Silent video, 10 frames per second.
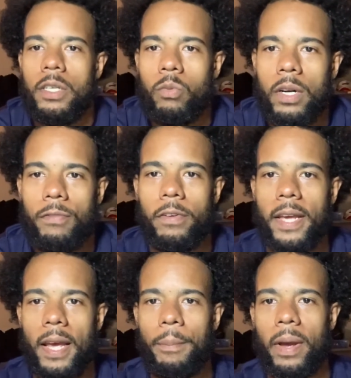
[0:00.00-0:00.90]
What if you
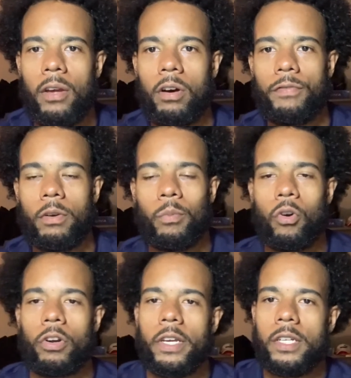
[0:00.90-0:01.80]
can't pay off your
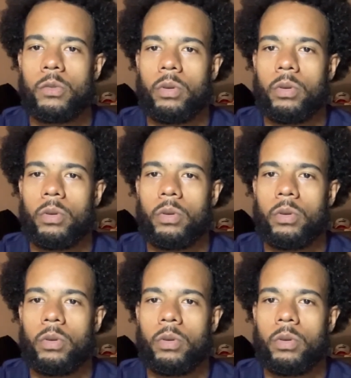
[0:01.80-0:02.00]
mortgage?